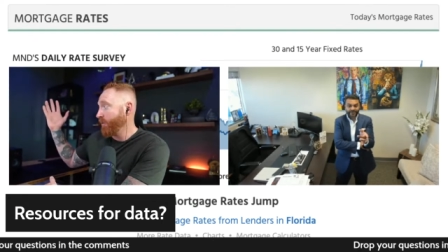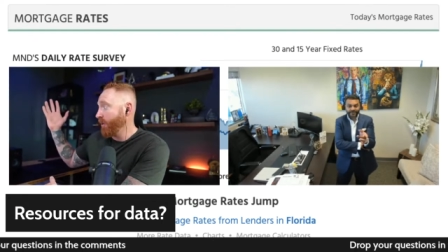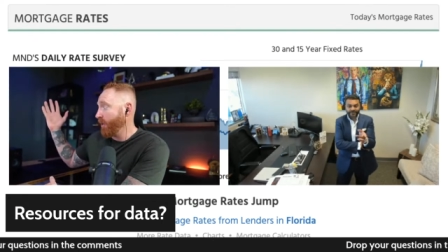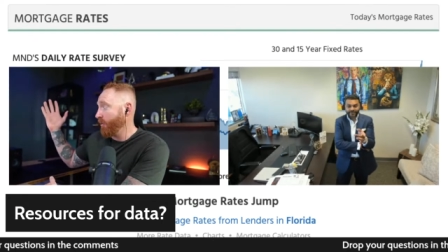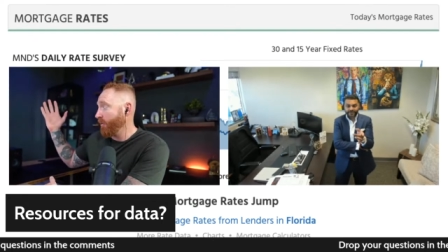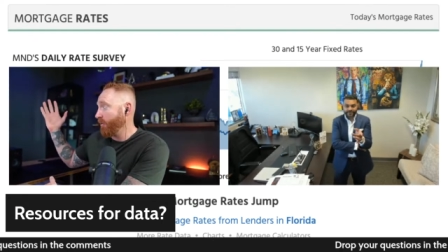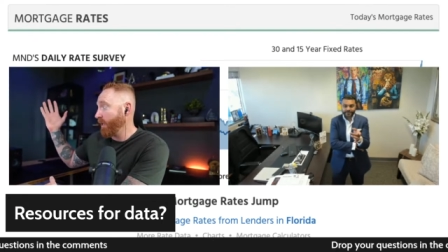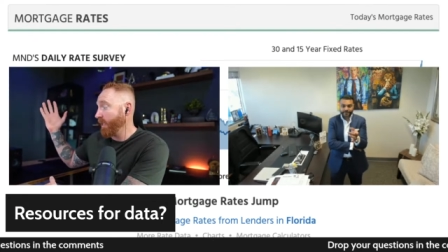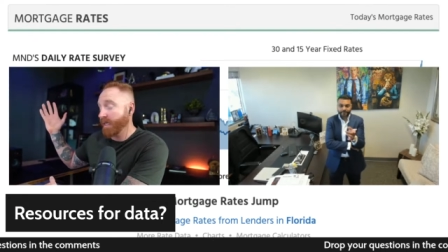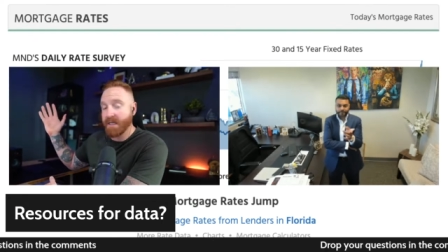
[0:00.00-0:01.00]
you know,
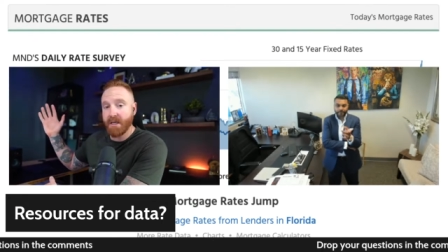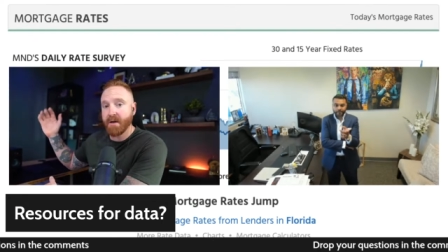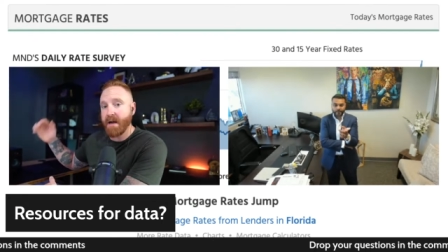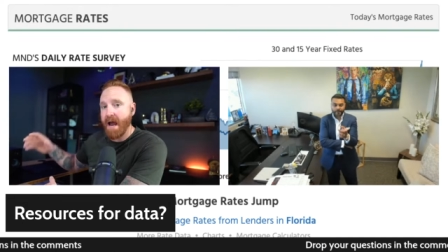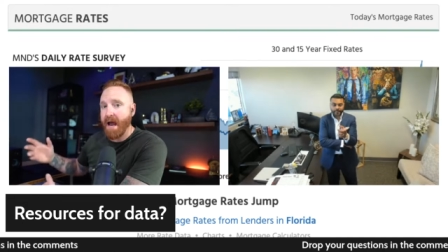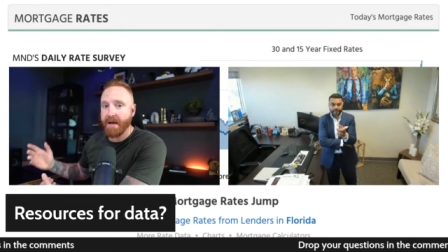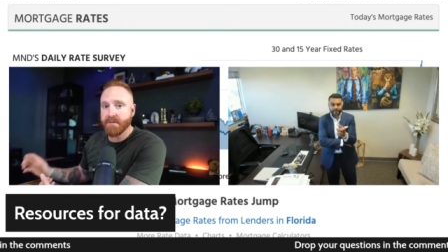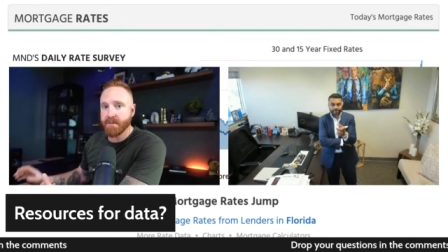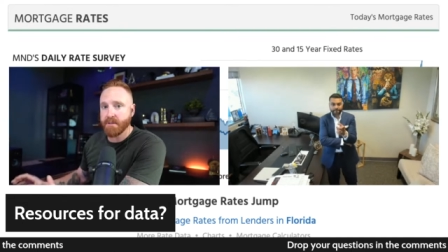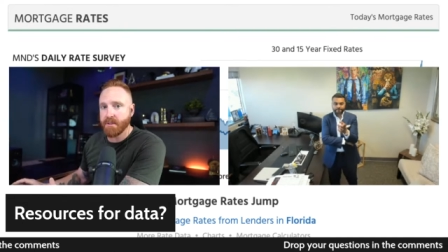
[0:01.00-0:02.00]
really like year and a half.
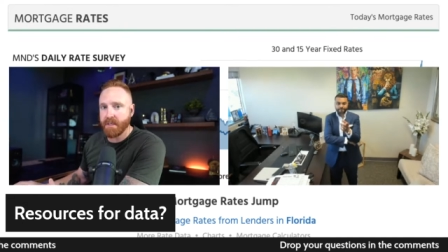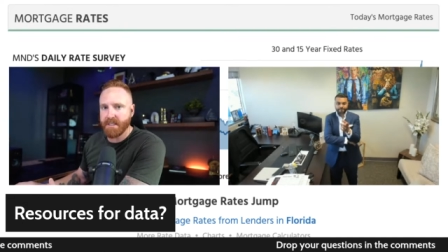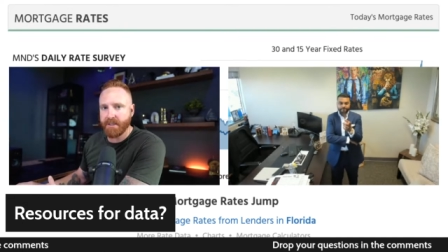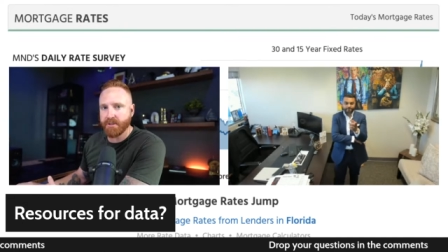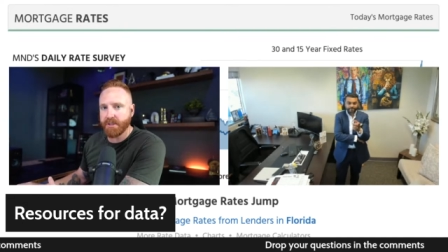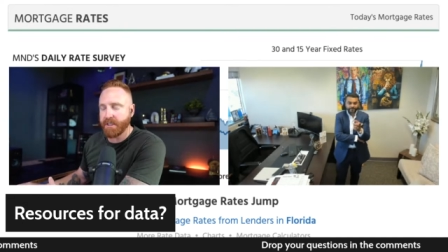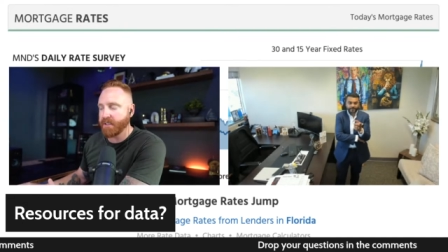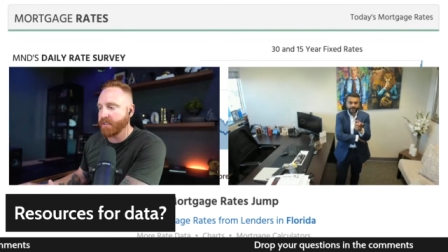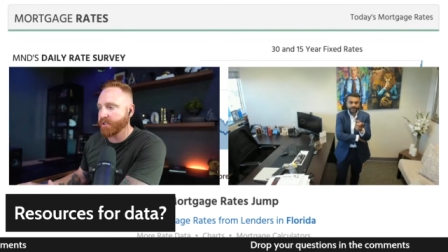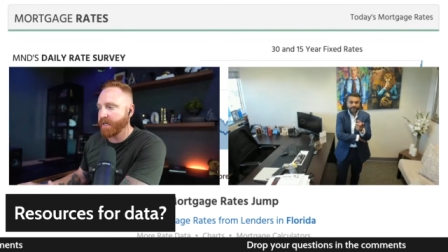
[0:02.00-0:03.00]
So it's it's interesting
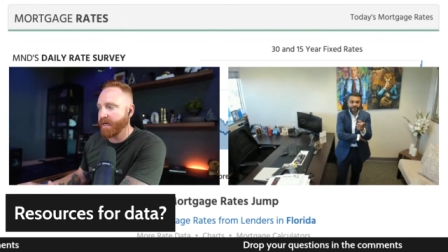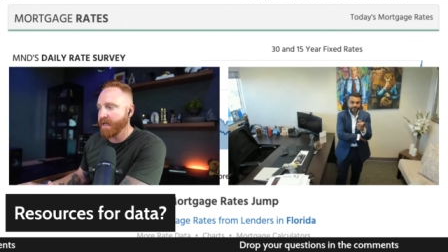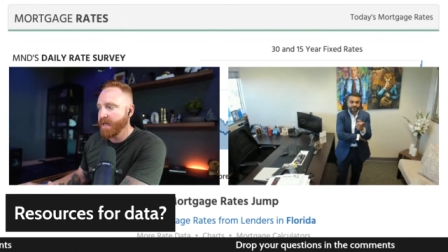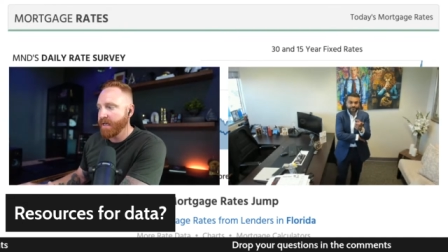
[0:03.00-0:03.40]
to track.